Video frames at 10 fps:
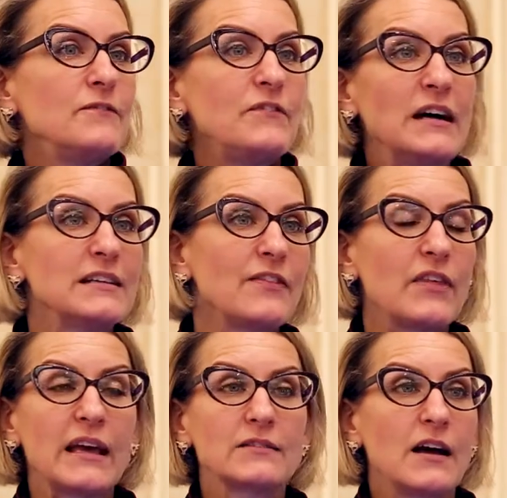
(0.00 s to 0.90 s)
funded
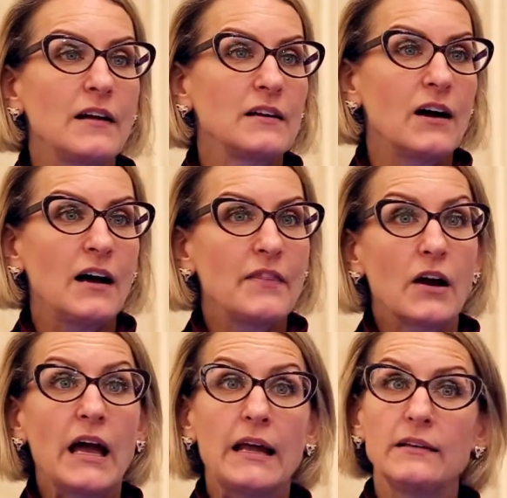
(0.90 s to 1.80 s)
things on
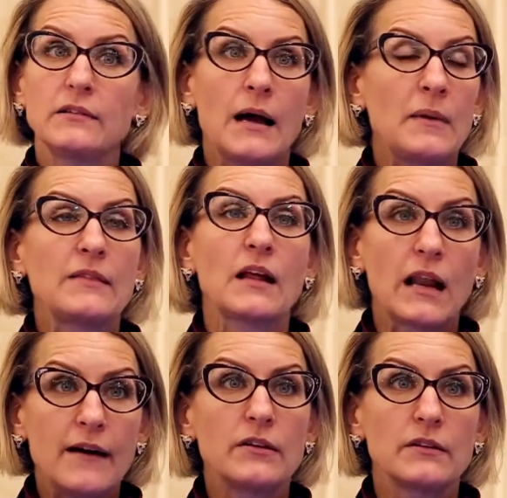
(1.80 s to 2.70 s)
their head is, I mean,
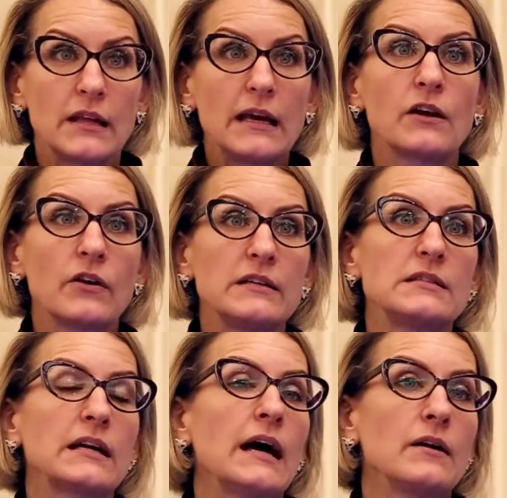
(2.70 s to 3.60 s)
the
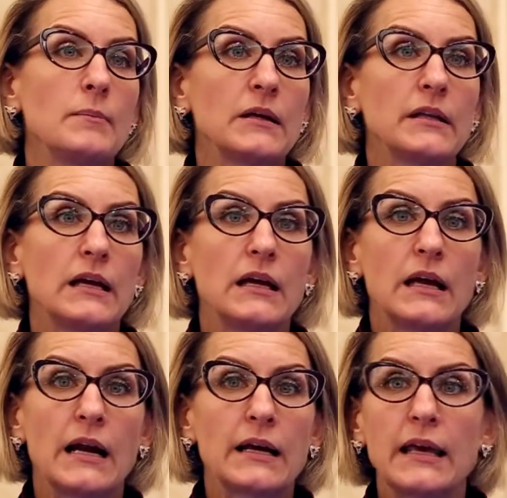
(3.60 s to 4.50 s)
increased accountability.
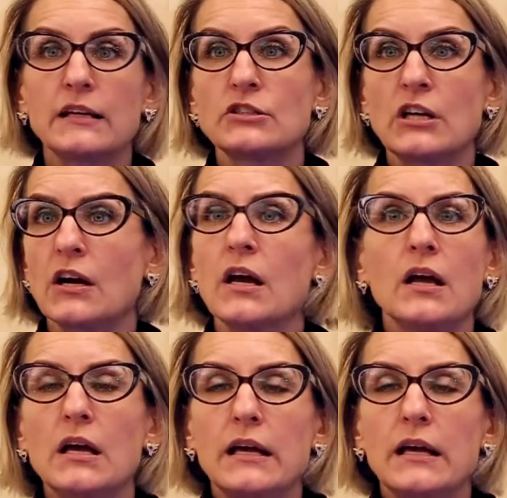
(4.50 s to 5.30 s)
And I can't share.